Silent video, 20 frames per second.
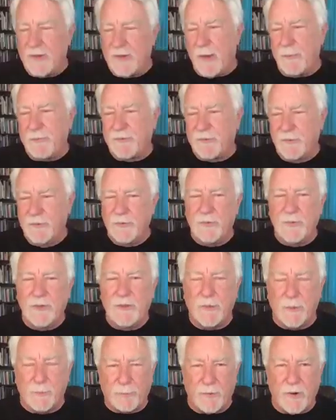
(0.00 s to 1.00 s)
absolutely,
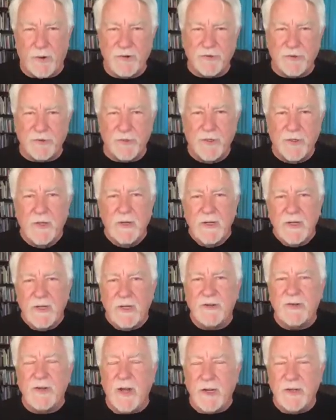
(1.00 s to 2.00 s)
the pressure
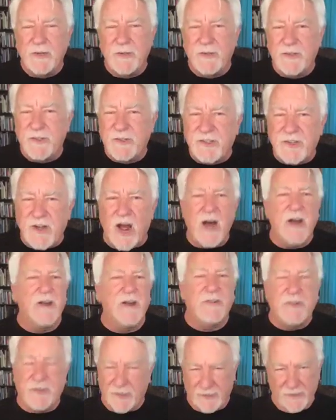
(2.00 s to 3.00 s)
is
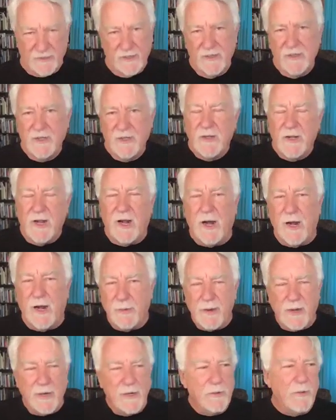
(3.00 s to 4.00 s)
astonishing.
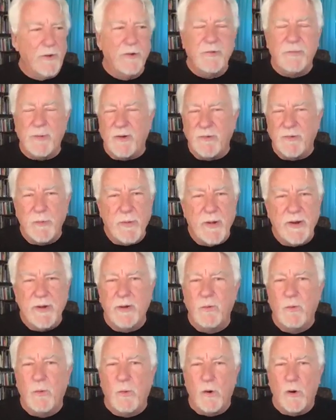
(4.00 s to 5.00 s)
Anyone who's ever been
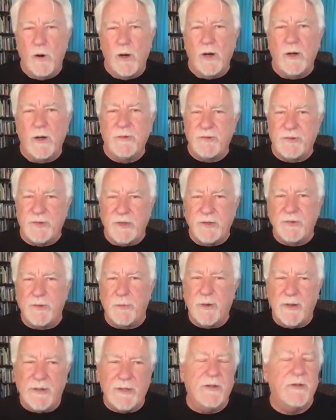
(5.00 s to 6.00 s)
in war and seen
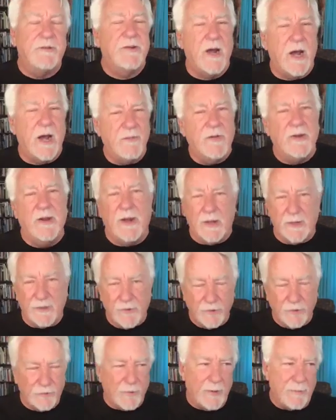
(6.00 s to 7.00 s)
somebody get shot in the neck
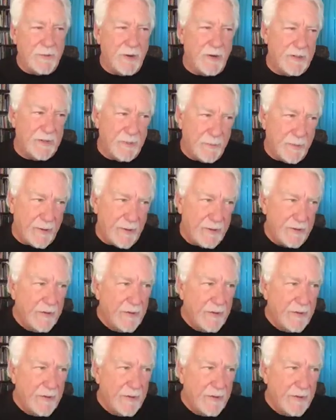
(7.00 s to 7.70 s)
knows what I'm talking about.